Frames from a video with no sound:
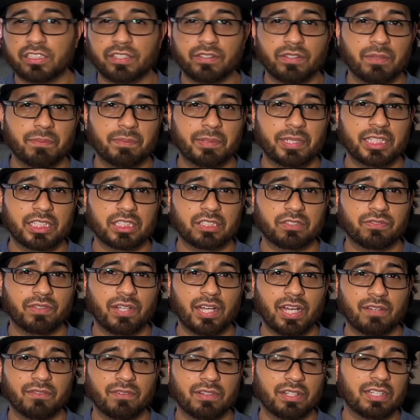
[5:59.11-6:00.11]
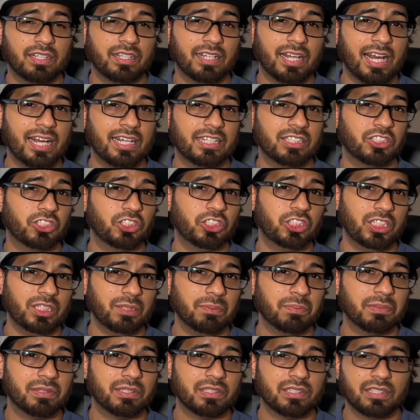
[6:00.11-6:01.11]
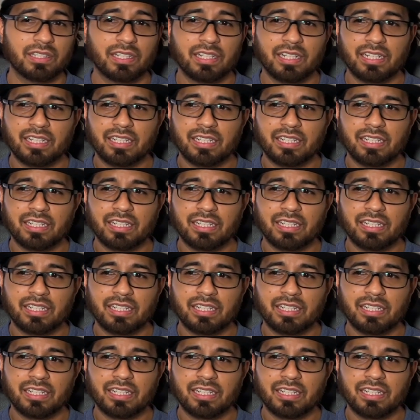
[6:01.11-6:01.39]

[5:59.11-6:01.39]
of the PS5 a lot cheaper.